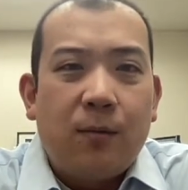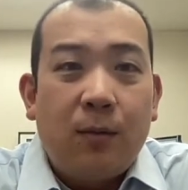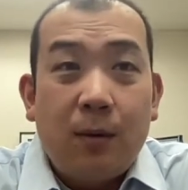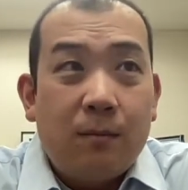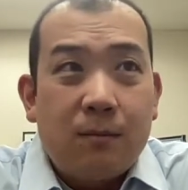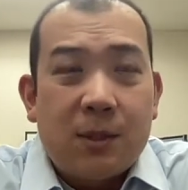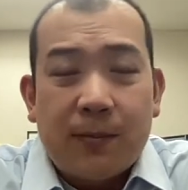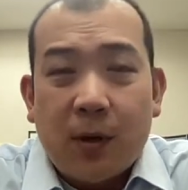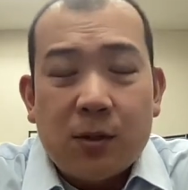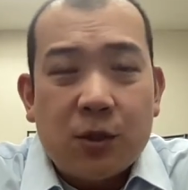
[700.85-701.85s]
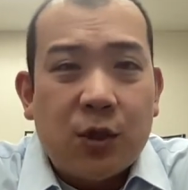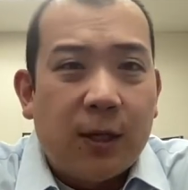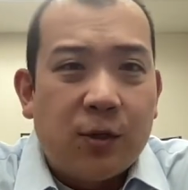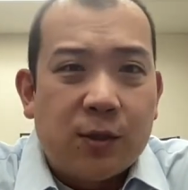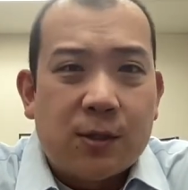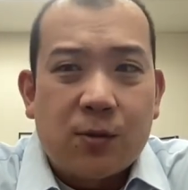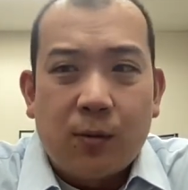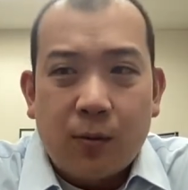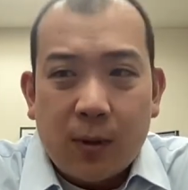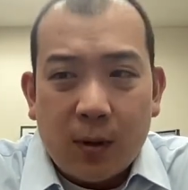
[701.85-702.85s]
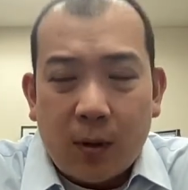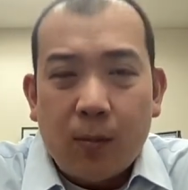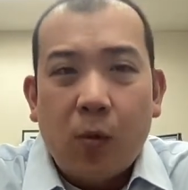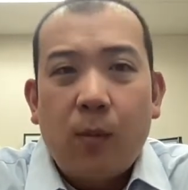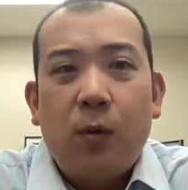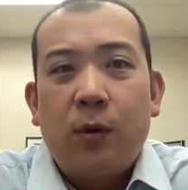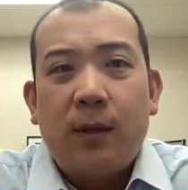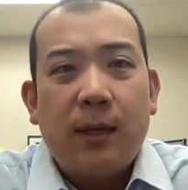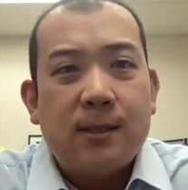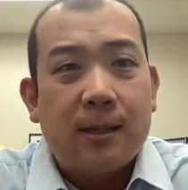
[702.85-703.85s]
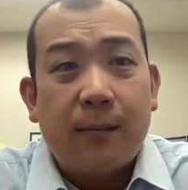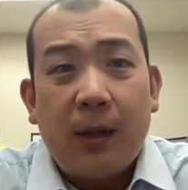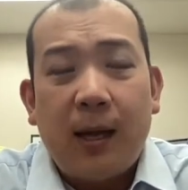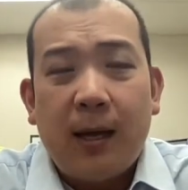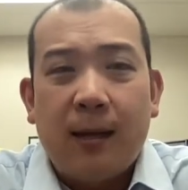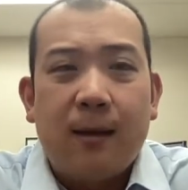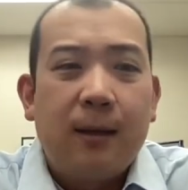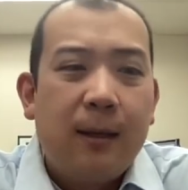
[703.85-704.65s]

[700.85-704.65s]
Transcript: We're supposed to change in school. We're going to learn more and more things and apply it.